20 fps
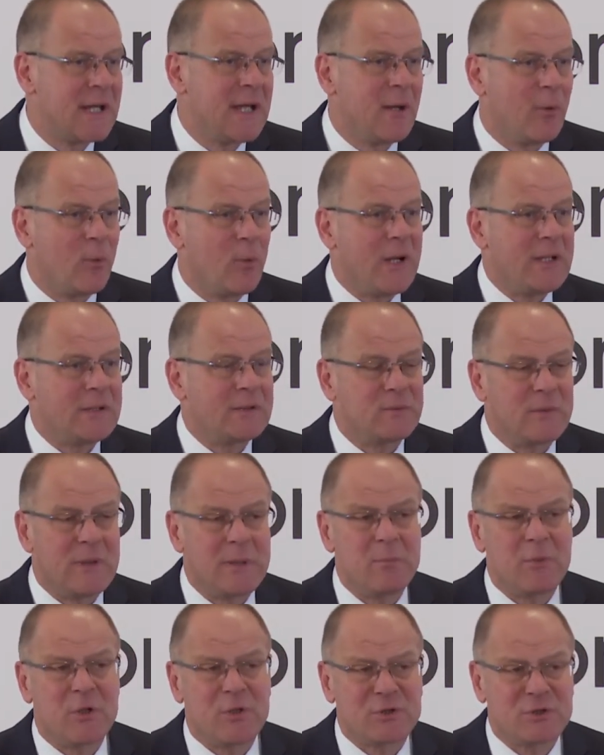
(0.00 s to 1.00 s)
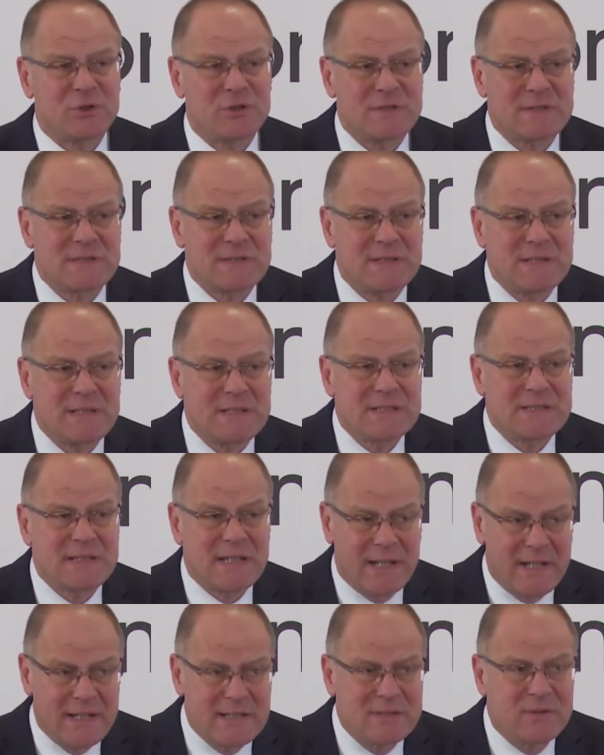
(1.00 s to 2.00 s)
went to emergency
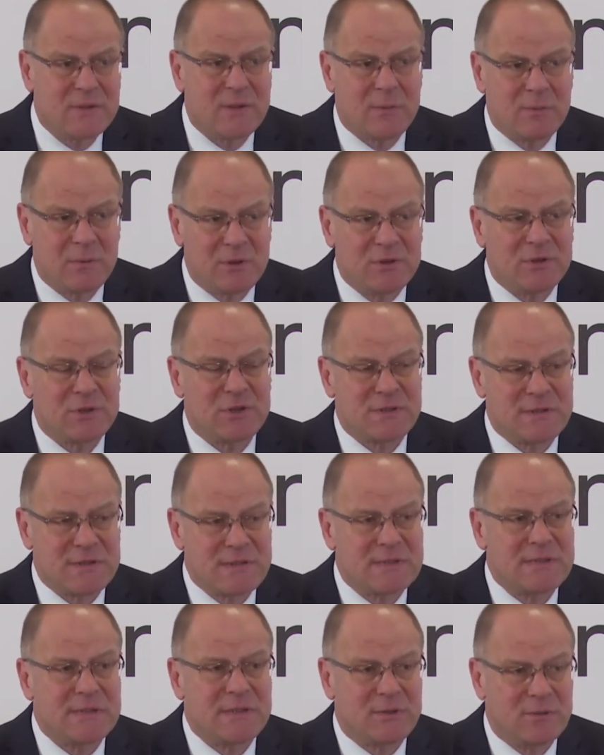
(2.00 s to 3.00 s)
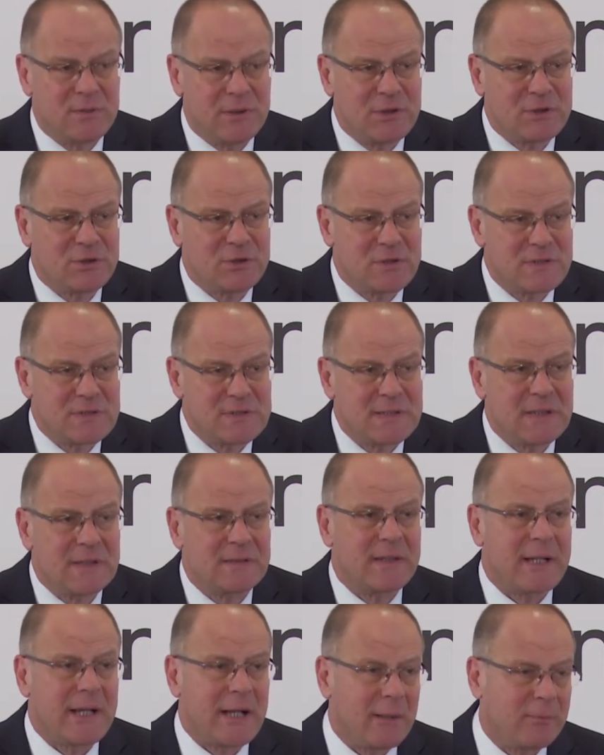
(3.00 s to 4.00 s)
sites or emergency situations and
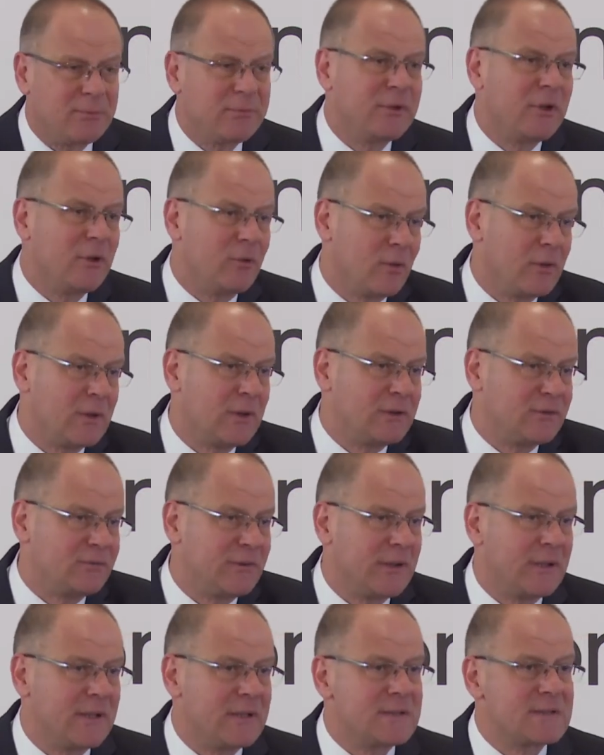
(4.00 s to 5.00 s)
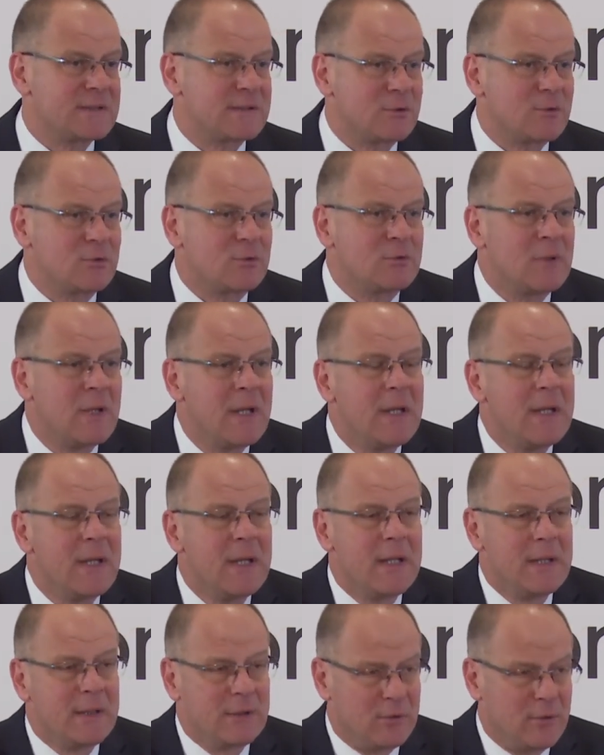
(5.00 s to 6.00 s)
helped the local dwellers to
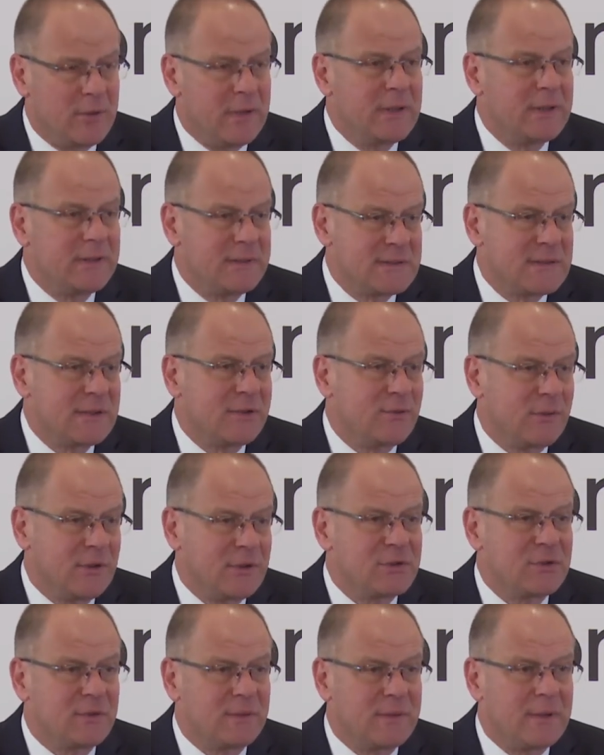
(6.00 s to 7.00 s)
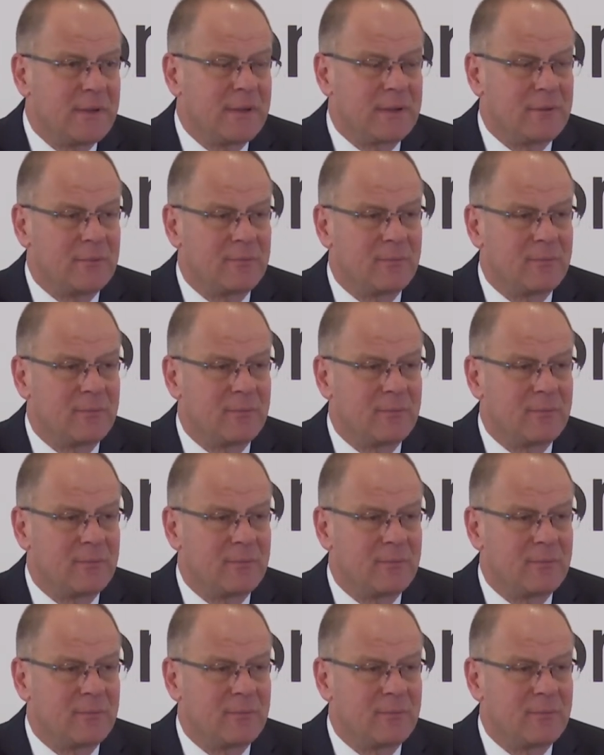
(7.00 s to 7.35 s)
heal the situation there.